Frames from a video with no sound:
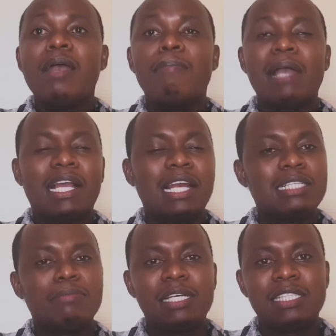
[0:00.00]
My
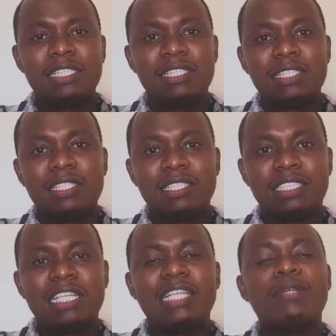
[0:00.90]
classmates,
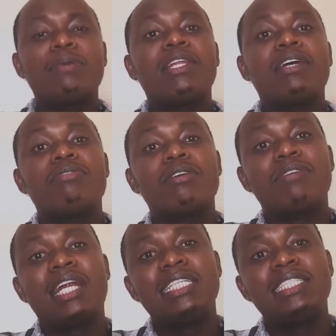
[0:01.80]
starting with their
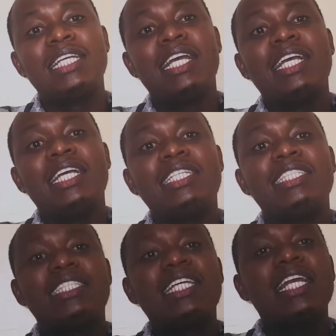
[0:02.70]
favorite,
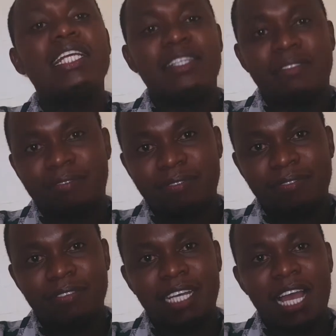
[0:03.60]
Teddy.
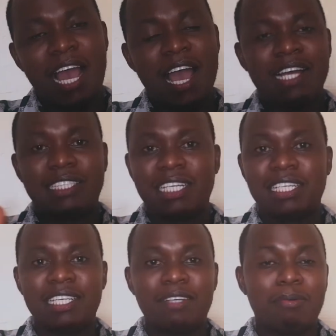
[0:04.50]

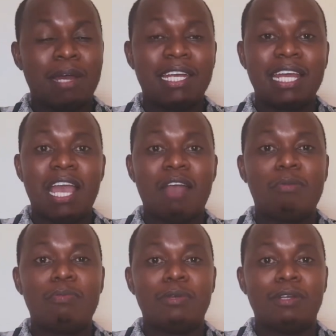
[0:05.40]
Teddy, one day I
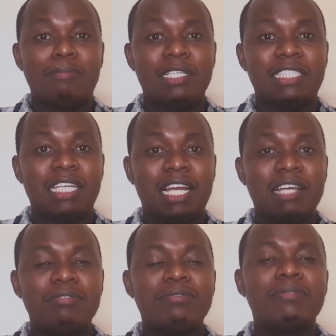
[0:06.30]
hope we'll meet in
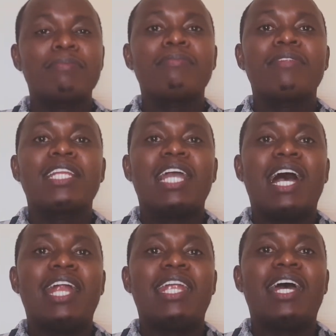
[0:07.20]
life.
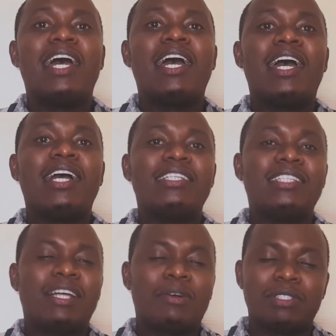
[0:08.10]
And
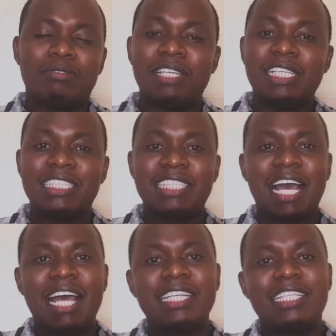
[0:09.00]
there was
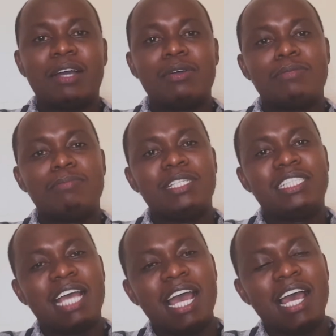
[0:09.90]
Vincent, there was
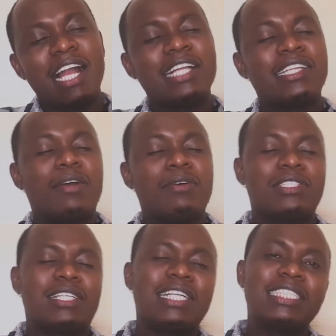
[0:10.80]
Michelle, there was
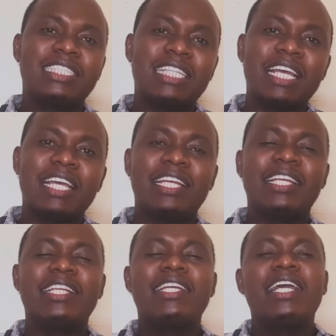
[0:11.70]
Christine,